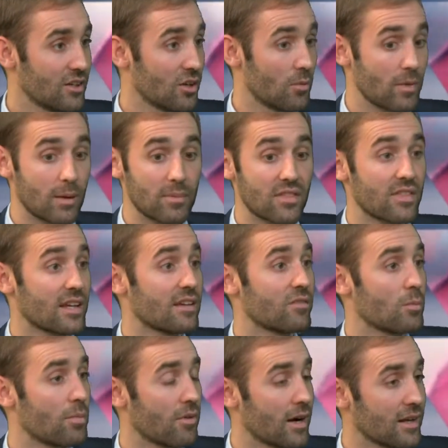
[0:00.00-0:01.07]
maybe think of a
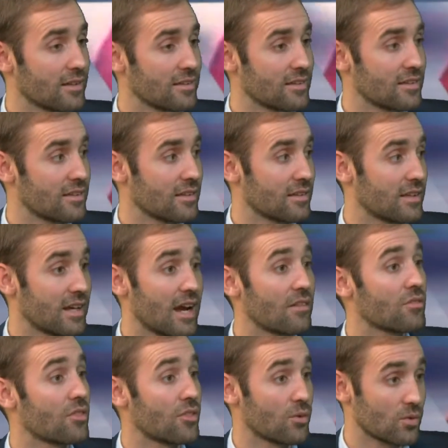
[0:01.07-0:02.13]
brand that they
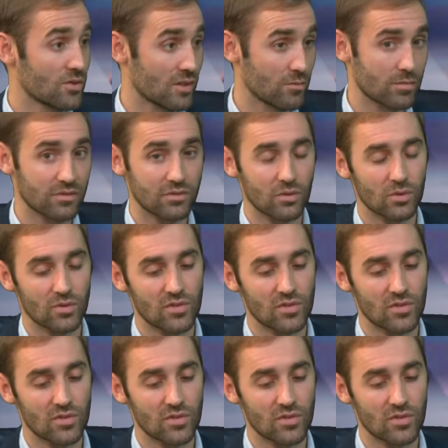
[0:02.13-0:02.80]
haven't thought of before.